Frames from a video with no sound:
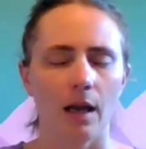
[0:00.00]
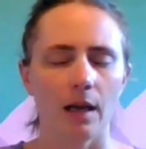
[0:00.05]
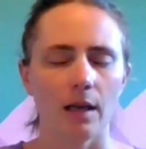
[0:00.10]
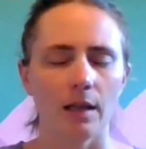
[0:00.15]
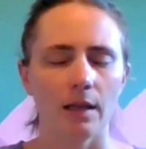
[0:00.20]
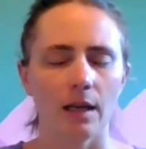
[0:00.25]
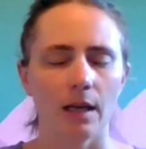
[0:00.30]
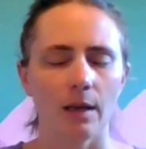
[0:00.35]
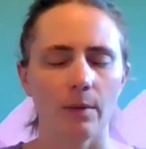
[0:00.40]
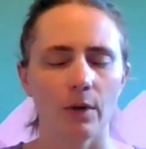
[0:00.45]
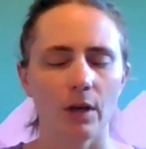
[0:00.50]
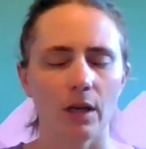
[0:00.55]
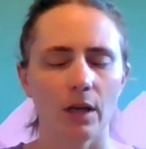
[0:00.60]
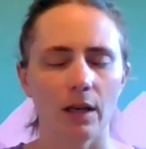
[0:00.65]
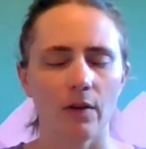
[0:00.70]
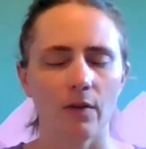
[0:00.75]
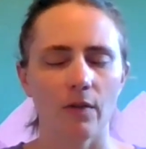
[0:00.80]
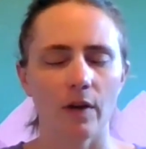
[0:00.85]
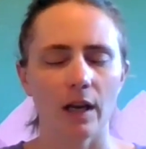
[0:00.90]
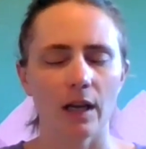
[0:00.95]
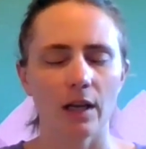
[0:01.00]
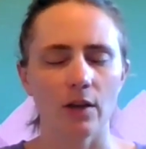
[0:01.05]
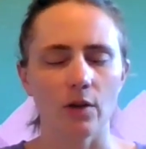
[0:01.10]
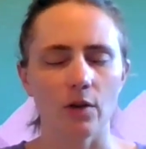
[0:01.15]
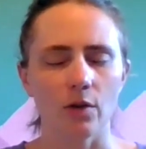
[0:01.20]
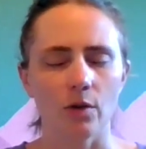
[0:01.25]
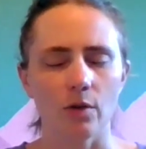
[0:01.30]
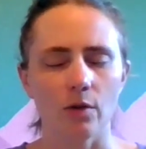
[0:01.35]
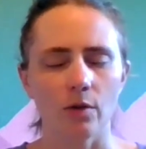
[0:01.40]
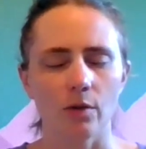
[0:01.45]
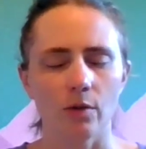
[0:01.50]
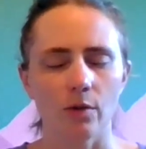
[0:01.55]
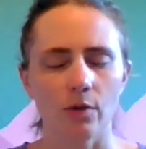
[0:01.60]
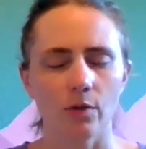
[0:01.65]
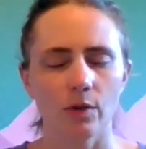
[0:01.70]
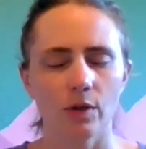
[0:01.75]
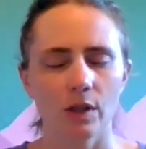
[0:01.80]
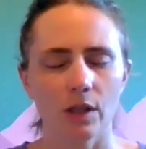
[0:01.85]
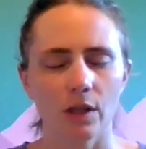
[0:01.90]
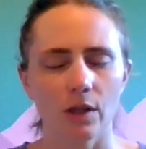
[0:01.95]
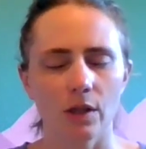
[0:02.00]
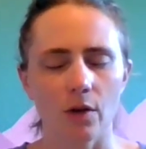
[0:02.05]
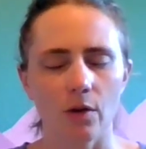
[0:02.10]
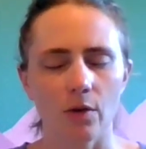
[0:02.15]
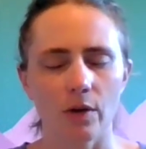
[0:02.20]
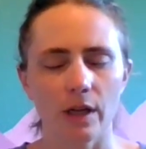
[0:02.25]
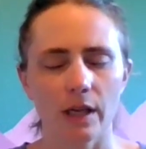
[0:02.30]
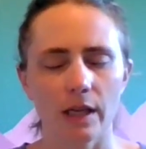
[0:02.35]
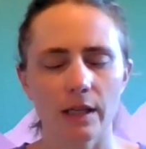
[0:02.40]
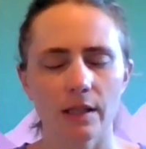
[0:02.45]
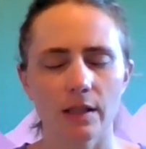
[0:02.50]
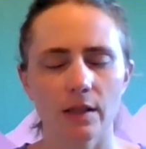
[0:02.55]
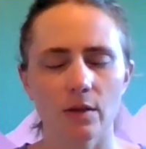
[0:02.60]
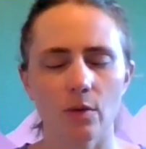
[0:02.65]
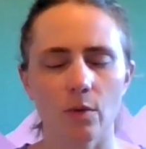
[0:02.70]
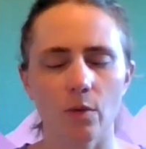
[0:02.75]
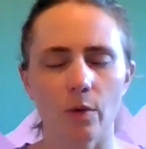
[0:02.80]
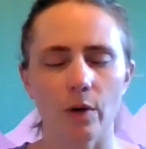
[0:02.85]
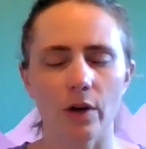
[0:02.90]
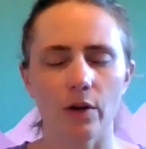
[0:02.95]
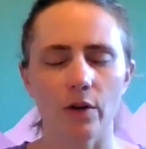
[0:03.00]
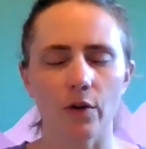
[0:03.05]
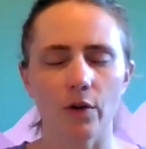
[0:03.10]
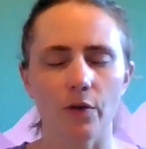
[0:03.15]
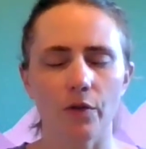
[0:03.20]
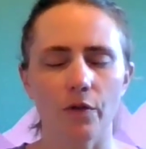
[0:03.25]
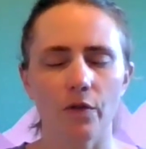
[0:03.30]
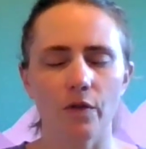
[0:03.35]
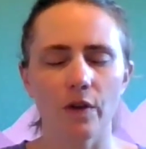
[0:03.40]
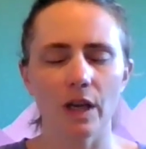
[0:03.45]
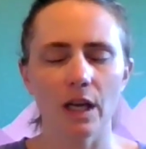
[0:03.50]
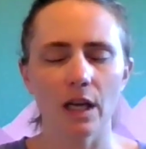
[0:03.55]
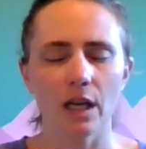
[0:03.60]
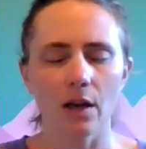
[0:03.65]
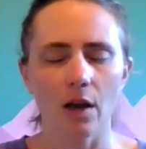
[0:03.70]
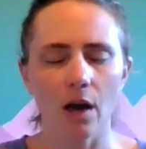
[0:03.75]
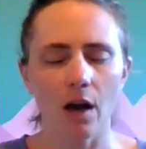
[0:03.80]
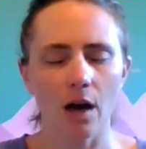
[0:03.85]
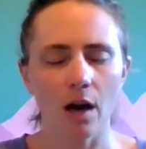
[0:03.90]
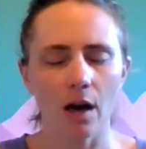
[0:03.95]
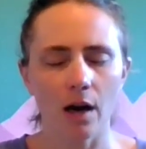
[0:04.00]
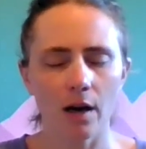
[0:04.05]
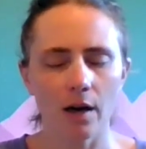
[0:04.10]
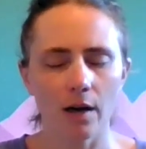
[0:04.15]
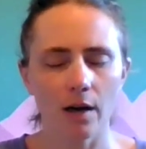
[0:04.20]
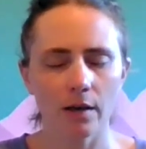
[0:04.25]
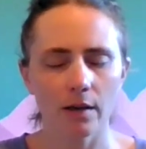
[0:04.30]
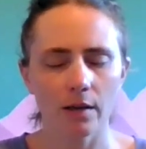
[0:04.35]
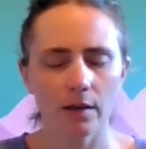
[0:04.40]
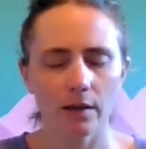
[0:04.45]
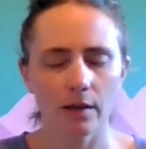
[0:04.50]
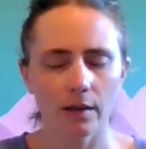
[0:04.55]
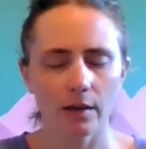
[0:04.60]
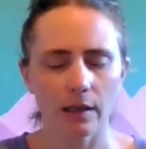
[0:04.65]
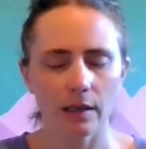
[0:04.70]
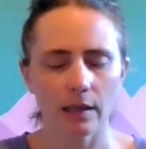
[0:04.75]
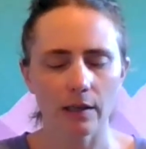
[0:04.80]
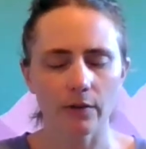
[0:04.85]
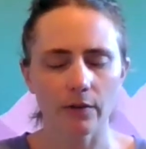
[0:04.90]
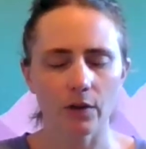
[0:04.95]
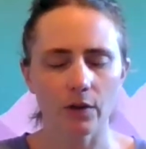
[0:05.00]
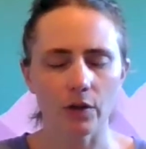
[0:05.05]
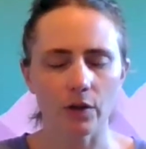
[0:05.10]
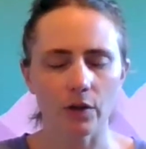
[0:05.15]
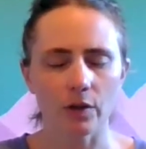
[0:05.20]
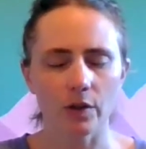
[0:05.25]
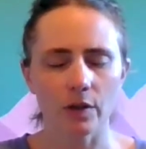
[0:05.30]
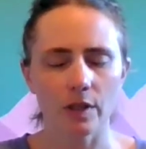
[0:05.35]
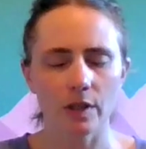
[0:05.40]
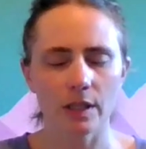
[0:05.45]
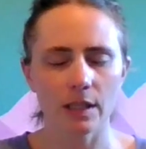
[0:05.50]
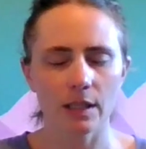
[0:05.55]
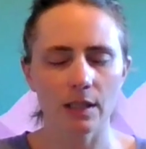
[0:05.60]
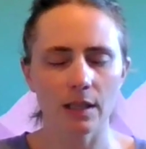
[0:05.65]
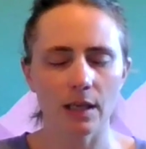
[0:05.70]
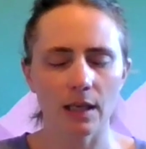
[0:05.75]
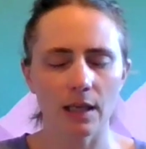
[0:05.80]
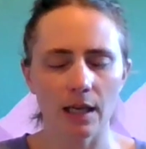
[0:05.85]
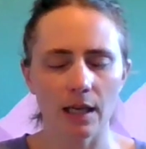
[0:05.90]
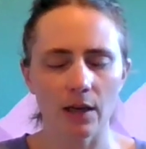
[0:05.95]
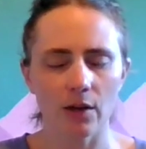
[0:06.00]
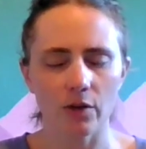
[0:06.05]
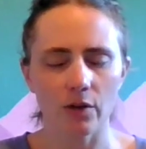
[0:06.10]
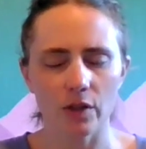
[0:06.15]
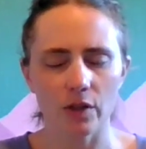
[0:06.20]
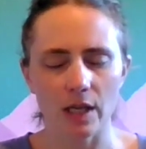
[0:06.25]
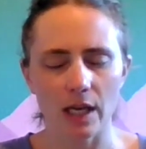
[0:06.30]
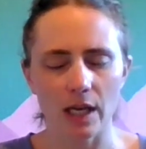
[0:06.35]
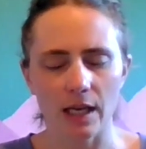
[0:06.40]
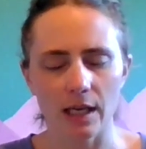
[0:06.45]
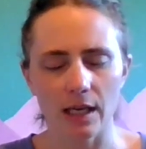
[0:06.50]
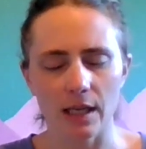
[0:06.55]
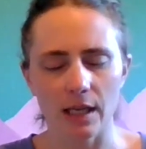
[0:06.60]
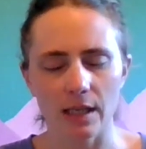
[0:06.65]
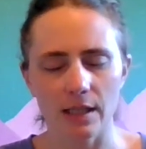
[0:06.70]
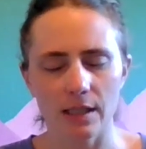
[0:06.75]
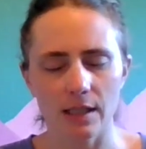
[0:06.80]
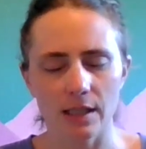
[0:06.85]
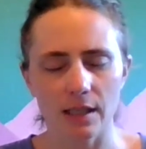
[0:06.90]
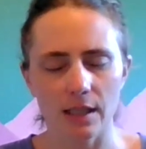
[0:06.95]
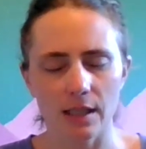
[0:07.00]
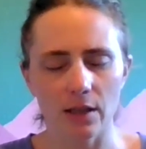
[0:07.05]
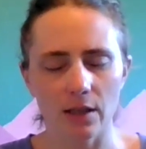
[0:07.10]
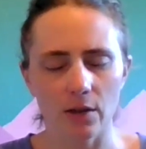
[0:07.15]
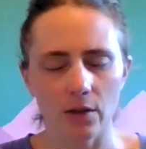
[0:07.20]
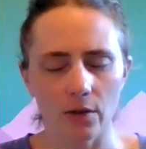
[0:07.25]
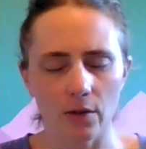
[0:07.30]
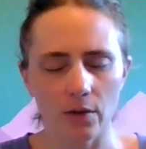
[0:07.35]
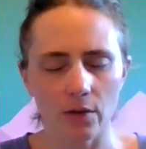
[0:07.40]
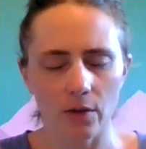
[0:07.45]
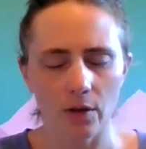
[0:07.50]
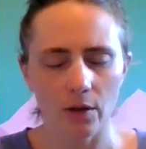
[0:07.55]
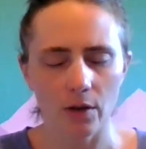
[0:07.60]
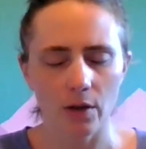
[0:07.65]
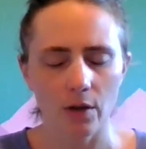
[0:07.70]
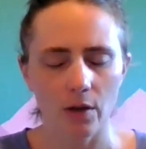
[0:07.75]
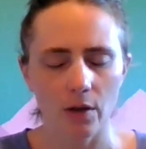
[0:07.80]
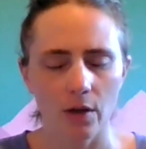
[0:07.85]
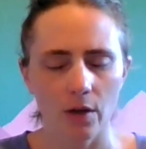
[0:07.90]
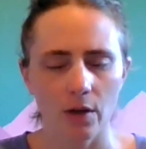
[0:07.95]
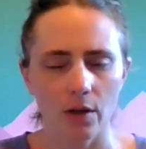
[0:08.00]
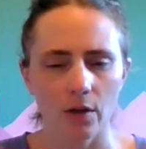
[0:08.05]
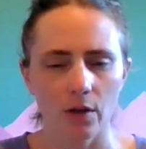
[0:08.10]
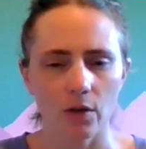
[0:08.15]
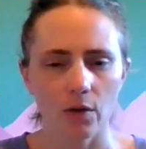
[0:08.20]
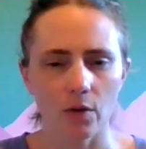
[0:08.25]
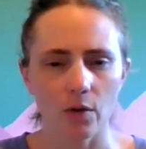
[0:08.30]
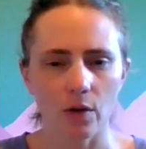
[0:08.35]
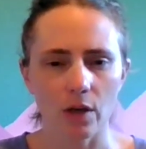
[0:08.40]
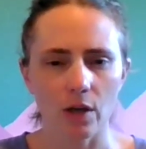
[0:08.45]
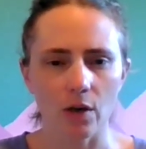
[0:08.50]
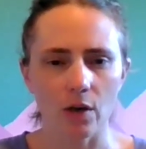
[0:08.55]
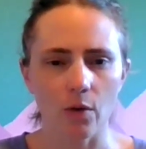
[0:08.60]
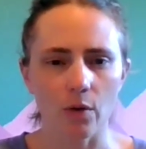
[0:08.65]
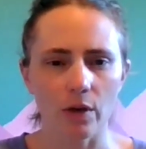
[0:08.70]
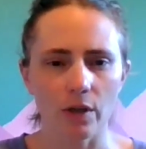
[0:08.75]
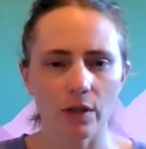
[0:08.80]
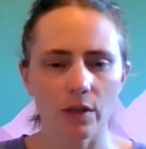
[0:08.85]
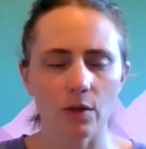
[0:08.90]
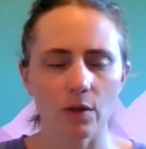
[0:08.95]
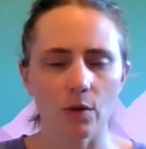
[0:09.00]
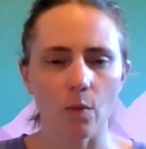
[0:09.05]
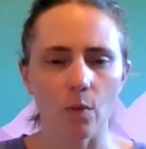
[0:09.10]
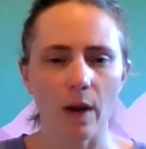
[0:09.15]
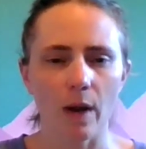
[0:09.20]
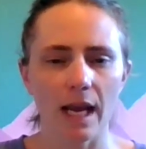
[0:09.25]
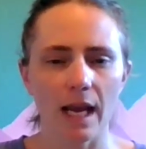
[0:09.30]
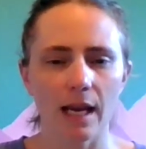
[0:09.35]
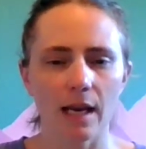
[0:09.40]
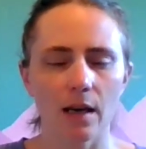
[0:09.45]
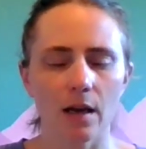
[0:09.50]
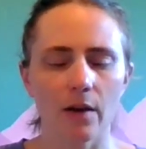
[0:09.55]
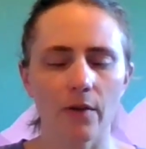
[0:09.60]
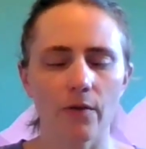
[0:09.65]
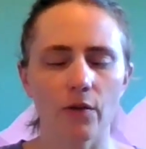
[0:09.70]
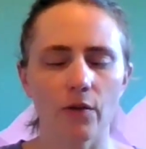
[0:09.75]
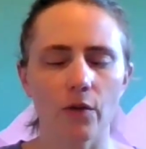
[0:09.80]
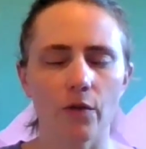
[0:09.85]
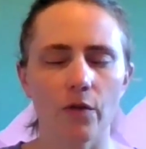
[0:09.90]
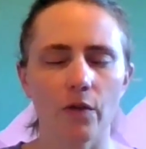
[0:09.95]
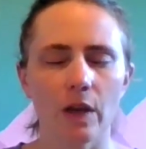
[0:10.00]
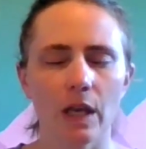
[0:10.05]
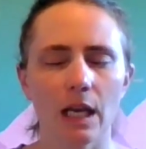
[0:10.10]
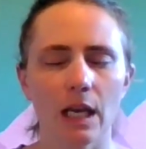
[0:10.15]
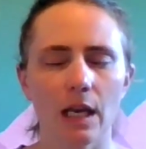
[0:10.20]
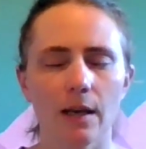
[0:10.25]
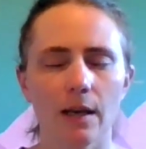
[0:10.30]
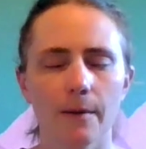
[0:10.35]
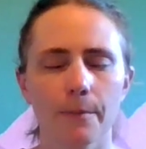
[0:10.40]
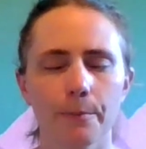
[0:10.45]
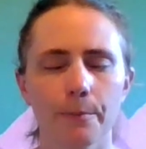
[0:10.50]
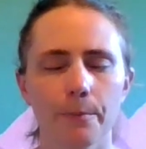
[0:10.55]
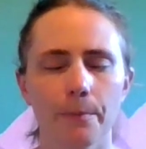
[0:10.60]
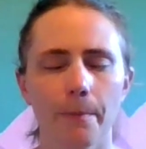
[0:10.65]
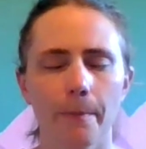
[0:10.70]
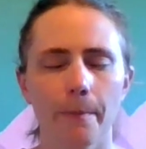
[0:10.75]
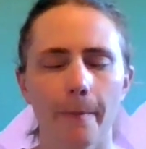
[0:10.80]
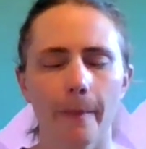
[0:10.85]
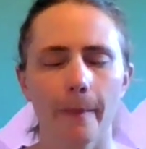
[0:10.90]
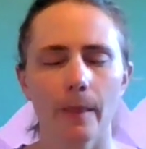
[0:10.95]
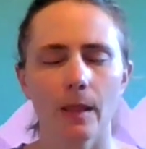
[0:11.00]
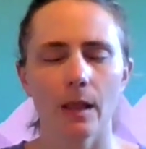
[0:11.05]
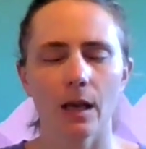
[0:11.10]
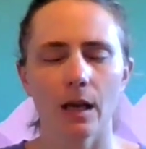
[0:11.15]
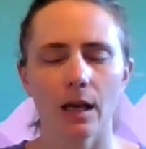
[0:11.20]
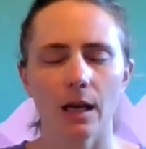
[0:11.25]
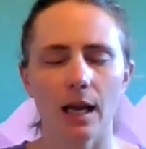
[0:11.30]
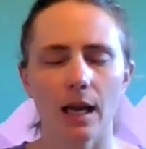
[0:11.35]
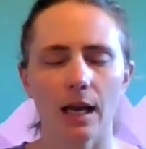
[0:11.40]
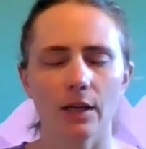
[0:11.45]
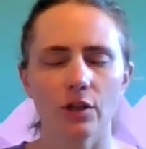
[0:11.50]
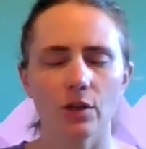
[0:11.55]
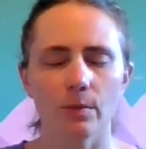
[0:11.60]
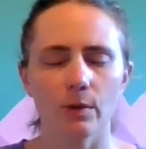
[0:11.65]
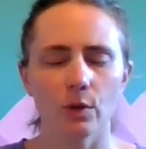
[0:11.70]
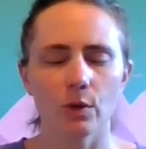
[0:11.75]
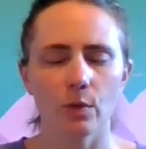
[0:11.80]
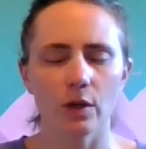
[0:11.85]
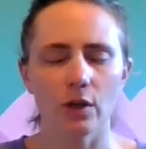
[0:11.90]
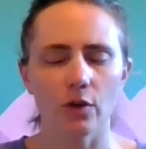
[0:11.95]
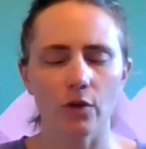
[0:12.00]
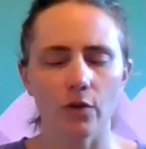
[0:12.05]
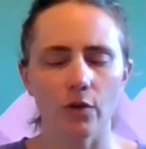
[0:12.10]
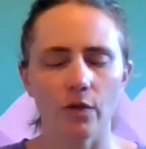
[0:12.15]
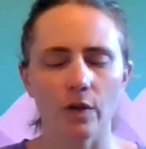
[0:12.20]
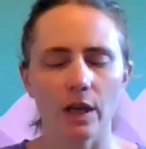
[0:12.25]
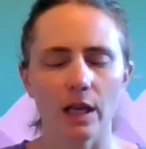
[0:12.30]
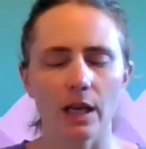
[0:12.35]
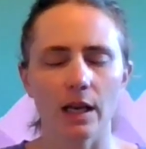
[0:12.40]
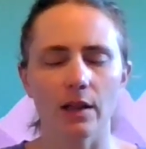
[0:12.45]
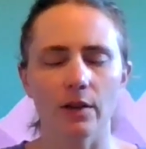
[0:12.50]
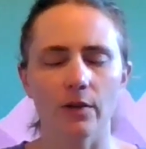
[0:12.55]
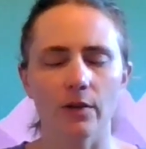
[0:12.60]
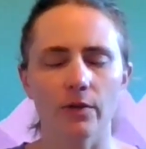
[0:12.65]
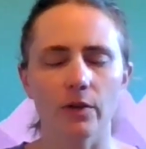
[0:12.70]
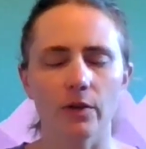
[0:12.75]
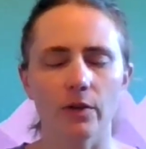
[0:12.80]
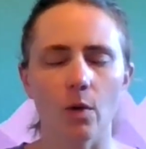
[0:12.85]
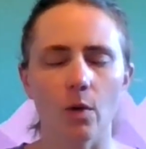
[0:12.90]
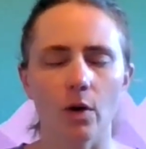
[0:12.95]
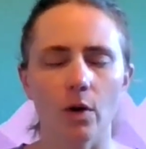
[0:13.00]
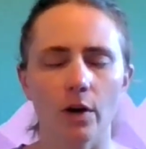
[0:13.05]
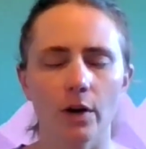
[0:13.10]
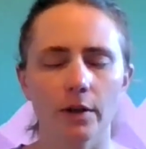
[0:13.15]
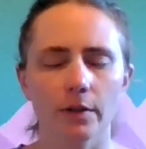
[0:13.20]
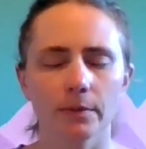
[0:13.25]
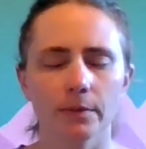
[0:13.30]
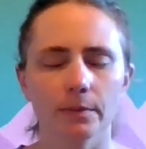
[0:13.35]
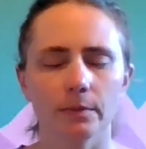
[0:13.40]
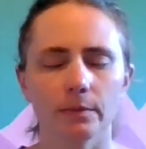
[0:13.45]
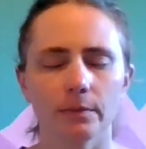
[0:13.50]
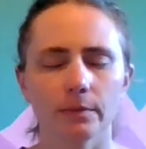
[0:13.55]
And then I'm going to invite you to notice where your feet are. If you're sitting or standing still, you can notice the weight of your feet, connection between your feet and the floor.